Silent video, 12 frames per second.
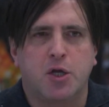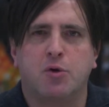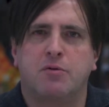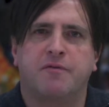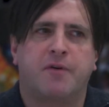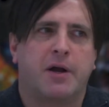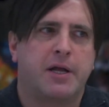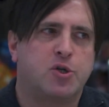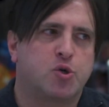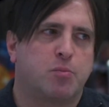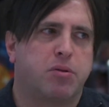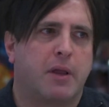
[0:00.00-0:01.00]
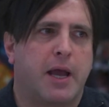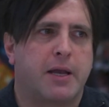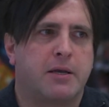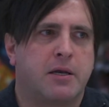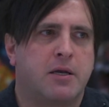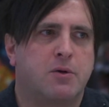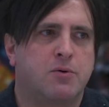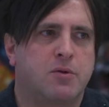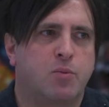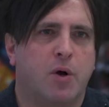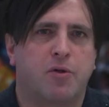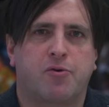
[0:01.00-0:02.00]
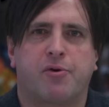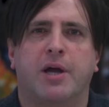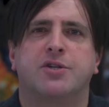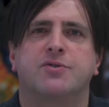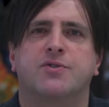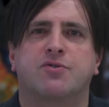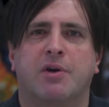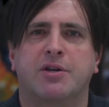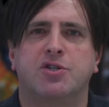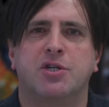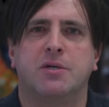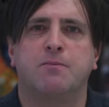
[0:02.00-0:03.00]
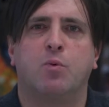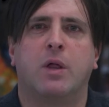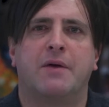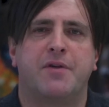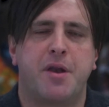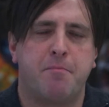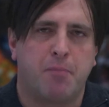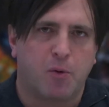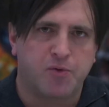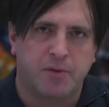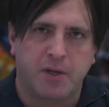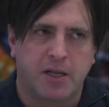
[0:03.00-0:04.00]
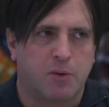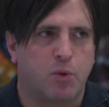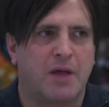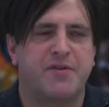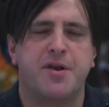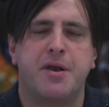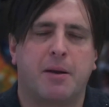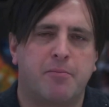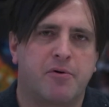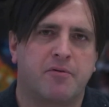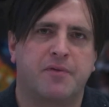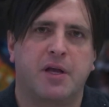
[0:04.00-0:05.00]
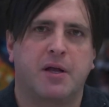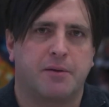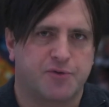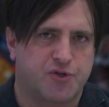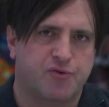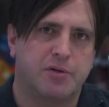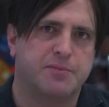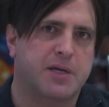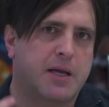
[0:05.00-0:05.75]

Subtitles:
good financial plan and any good wealth creation strategy will have a number of income streams.